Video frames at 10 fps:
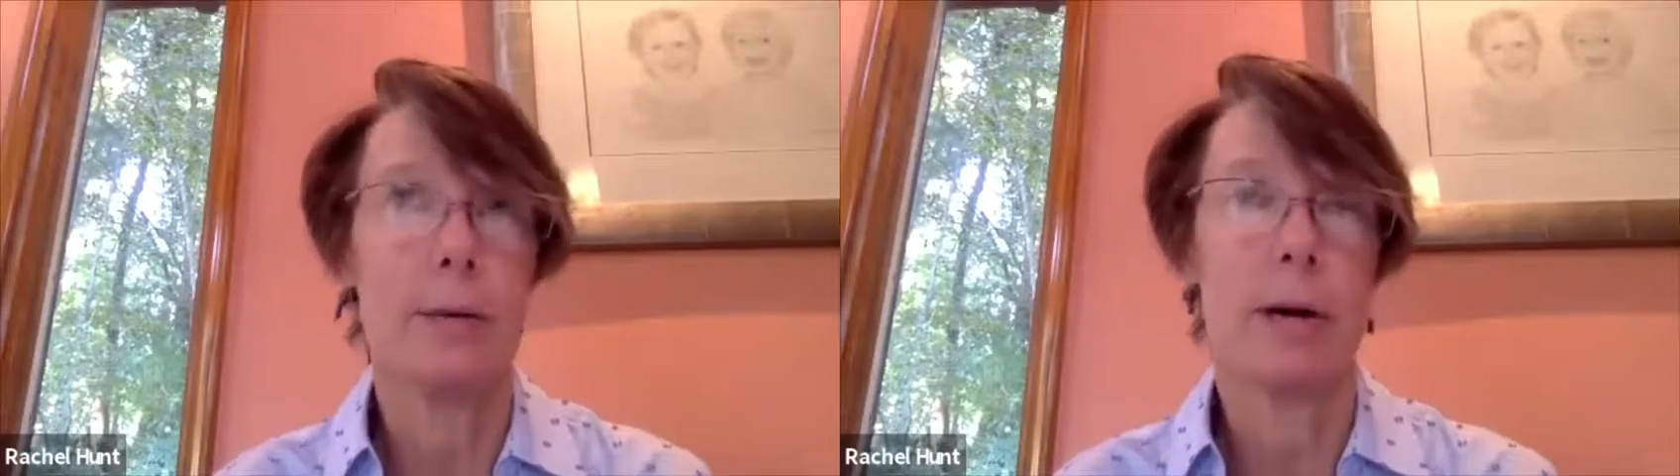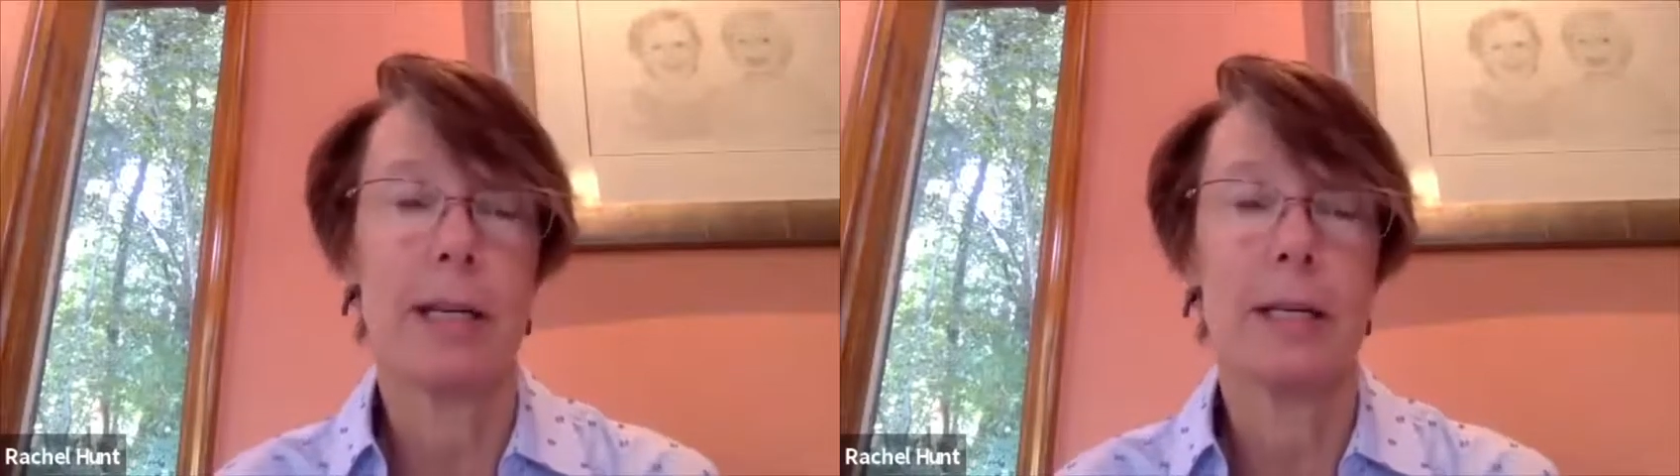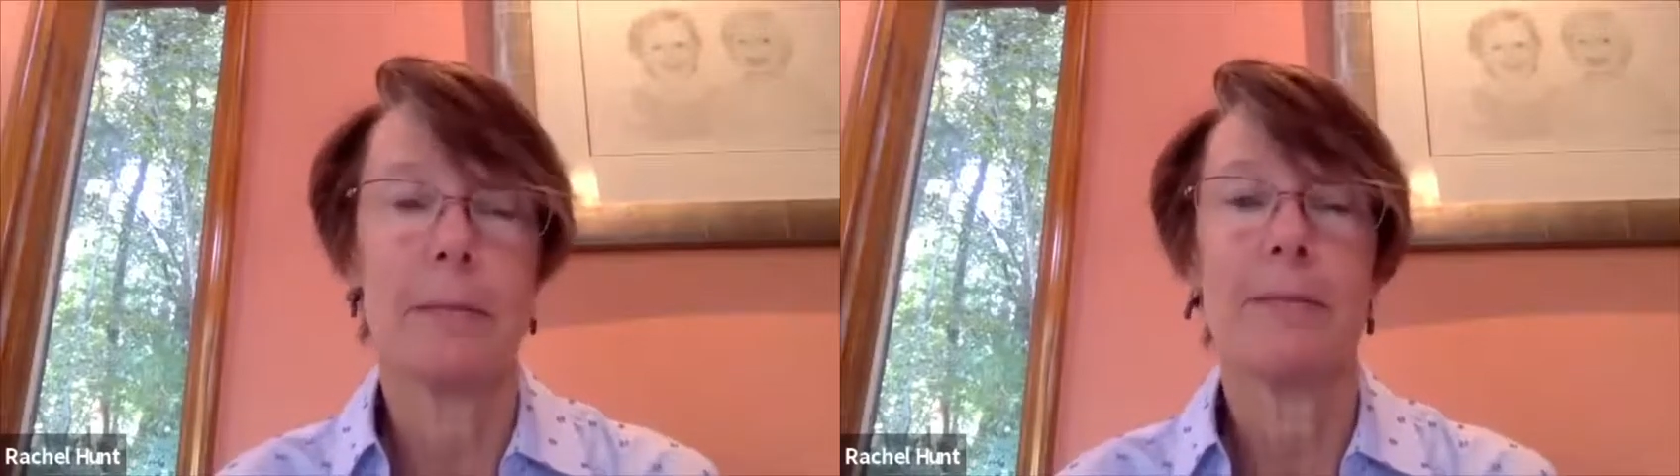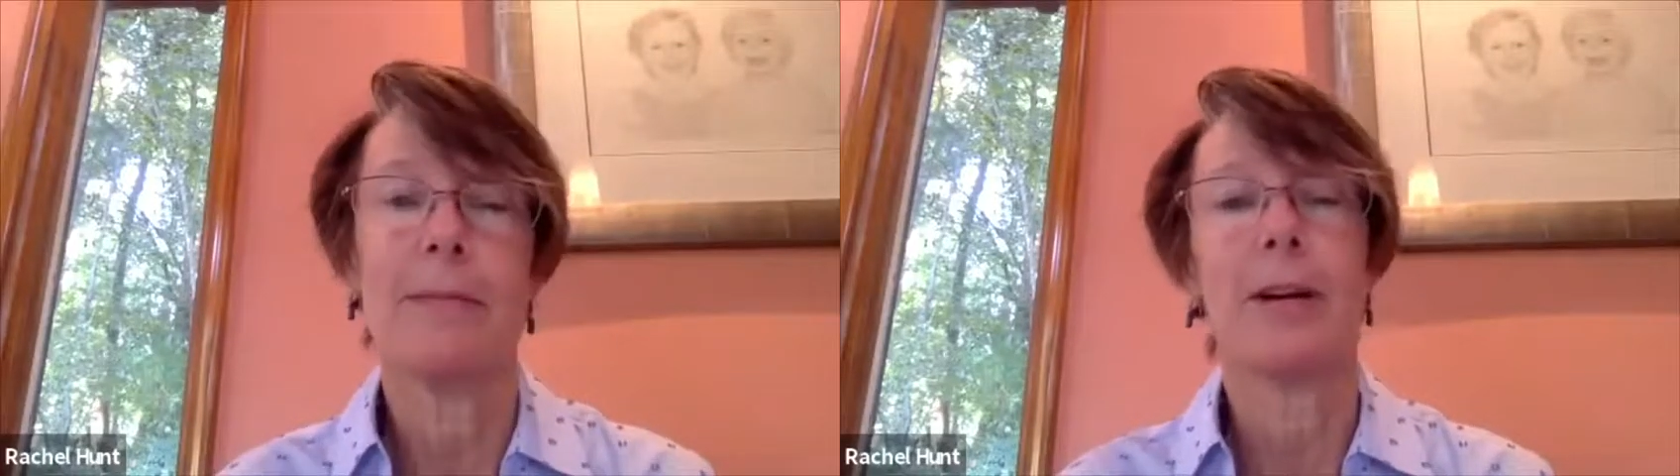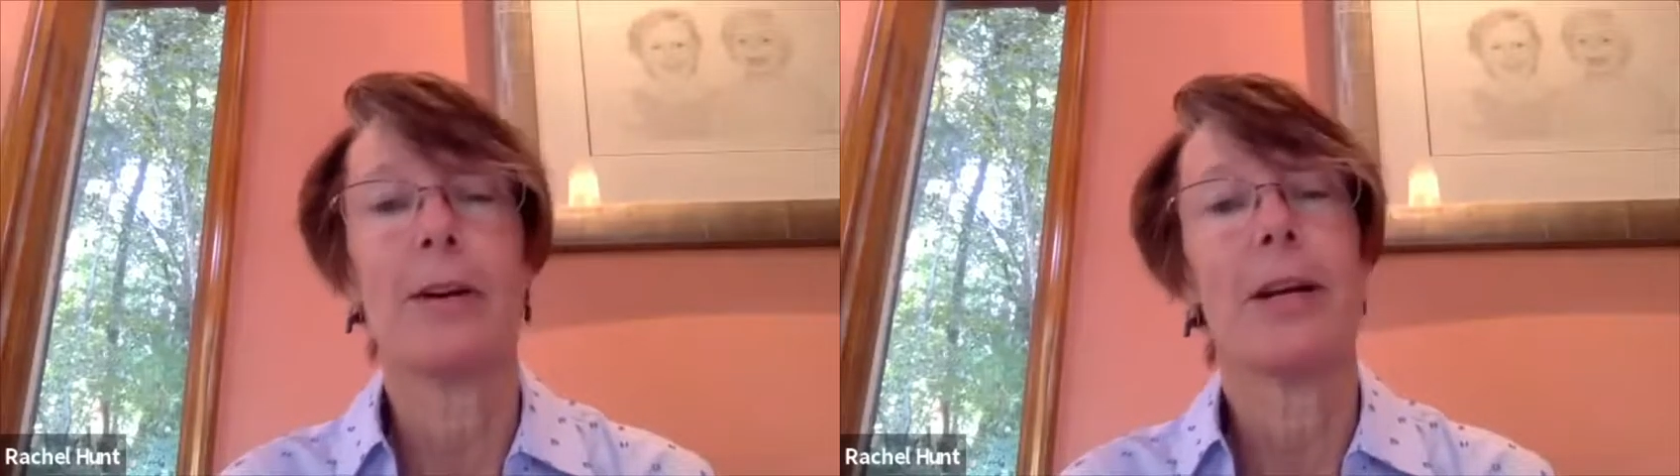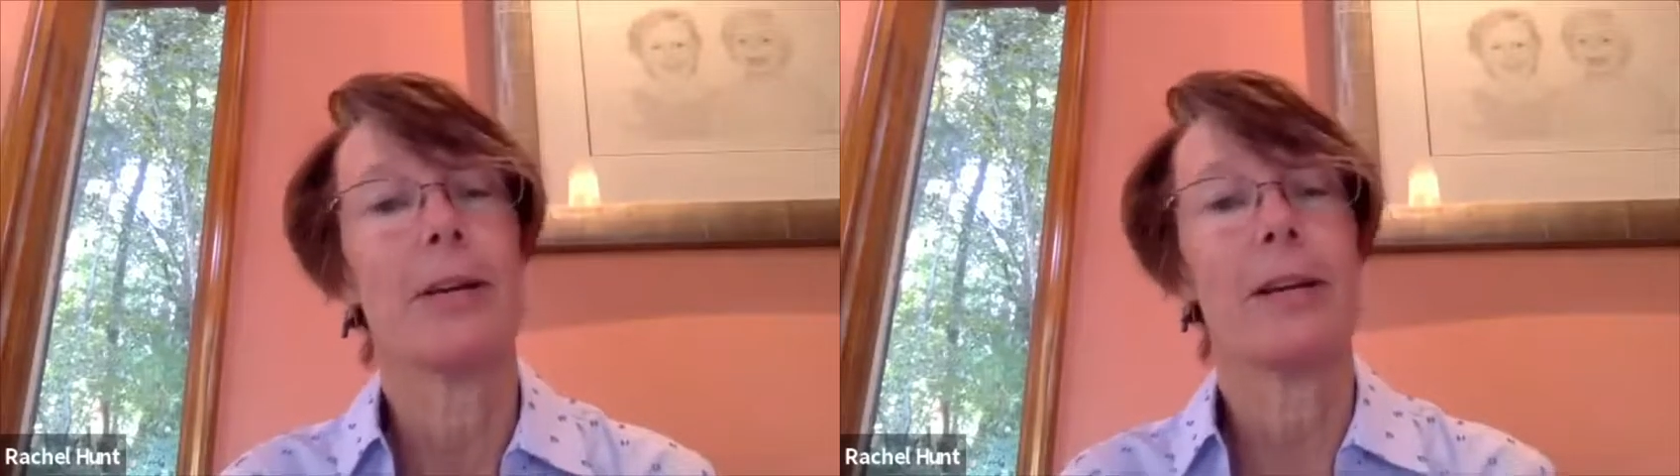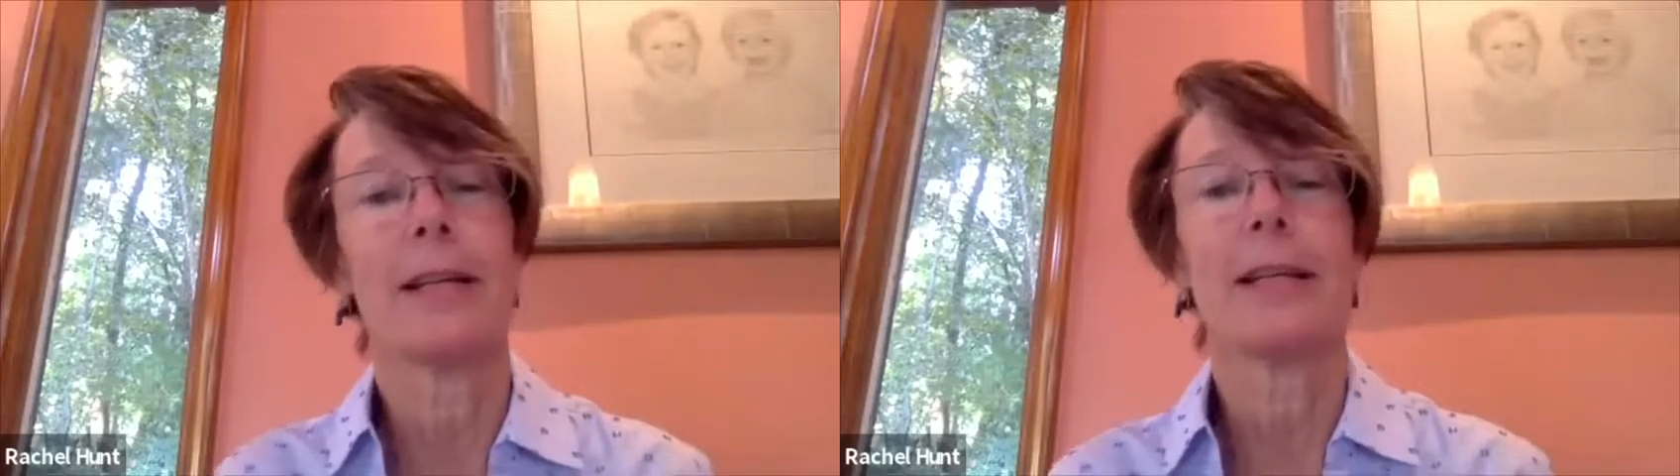wanted to be a veterinarian.